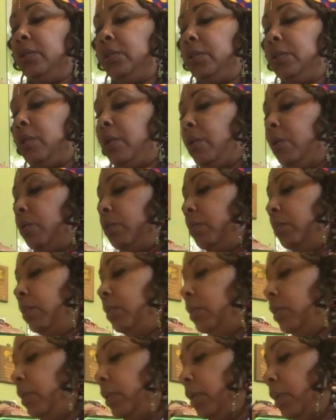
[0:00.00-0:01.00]
So
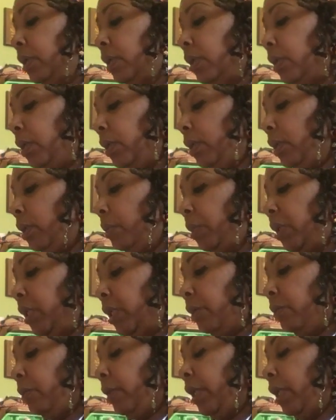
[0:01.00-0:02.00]
let me
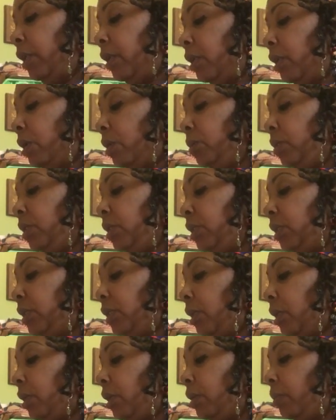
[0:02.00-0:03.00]
get ready to close this
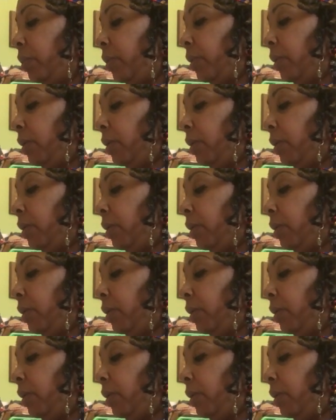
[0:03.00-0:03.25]
up.